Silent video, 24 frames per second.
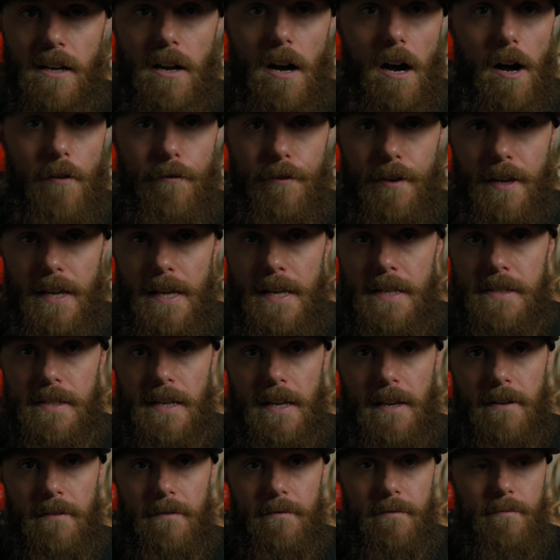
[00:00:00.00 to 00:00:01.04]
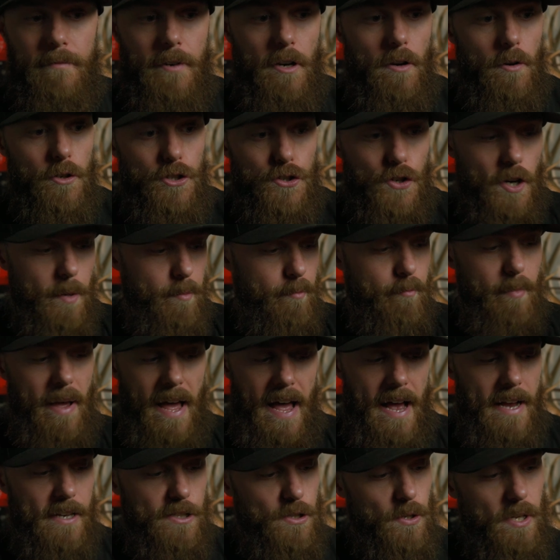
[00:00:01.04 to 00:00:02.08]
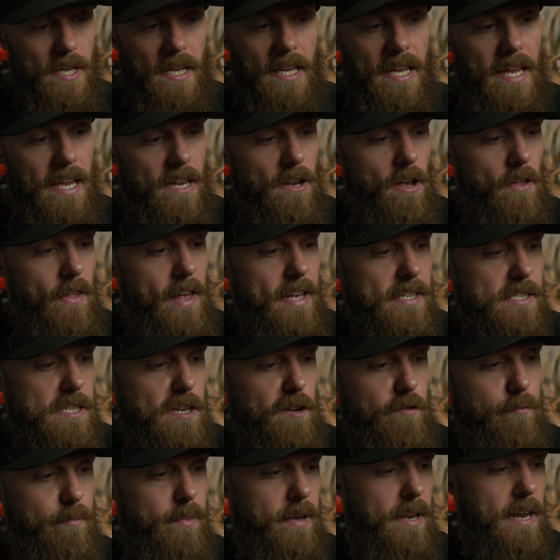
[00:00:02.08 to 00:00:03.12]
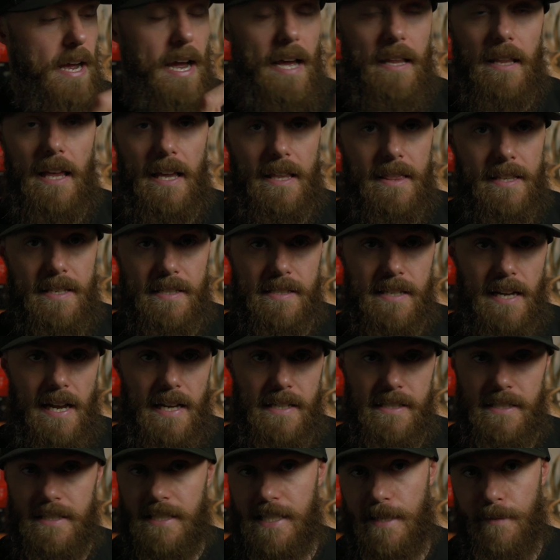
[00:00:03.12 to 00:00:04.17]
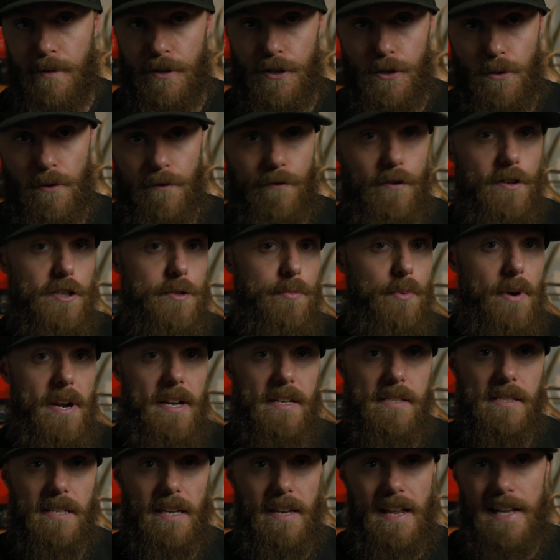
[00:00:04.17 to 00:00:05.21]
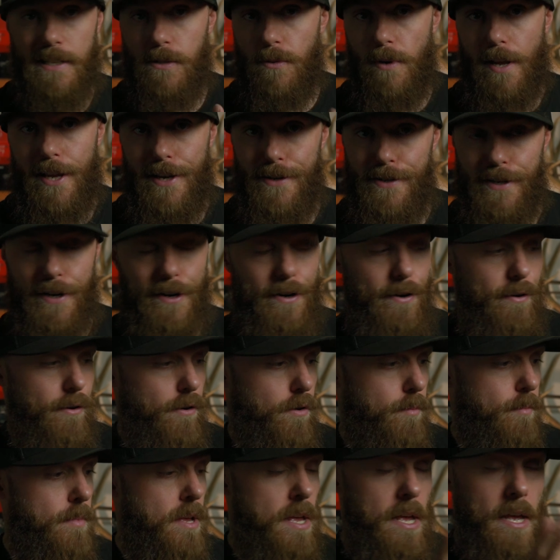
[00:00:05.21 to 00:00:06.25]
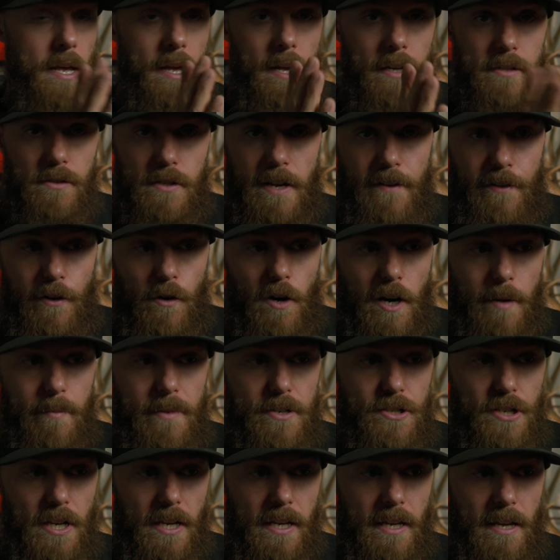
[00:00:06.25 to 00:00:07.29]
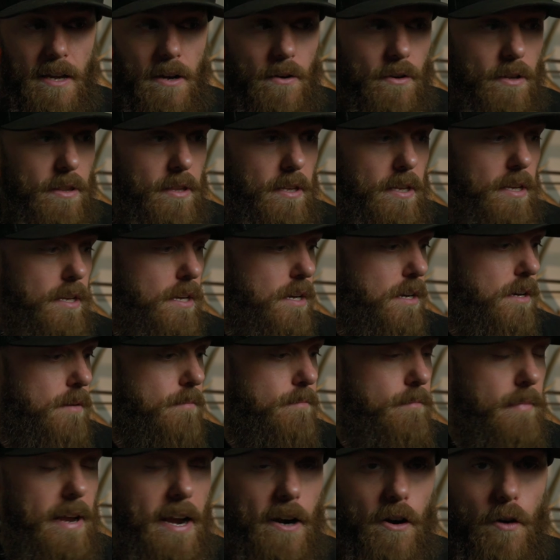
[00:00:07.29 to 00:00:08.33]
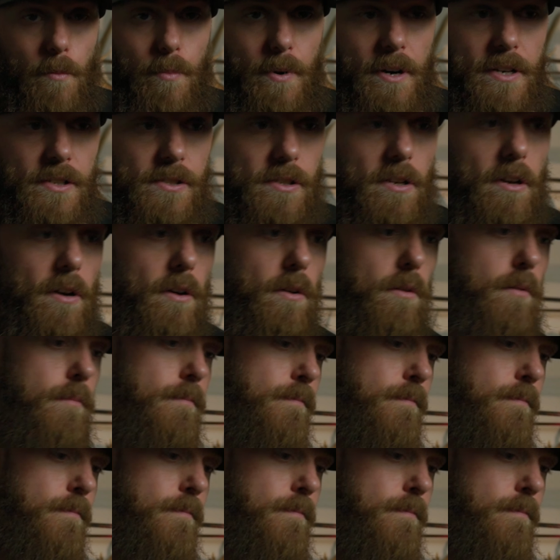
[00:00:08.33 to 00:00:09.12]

coffees and drip bags you can get and all that stuff, but I like this guy because it's similar to a French press, and that's what I use here at home. So definitely recommend checking out the AeroPress Go.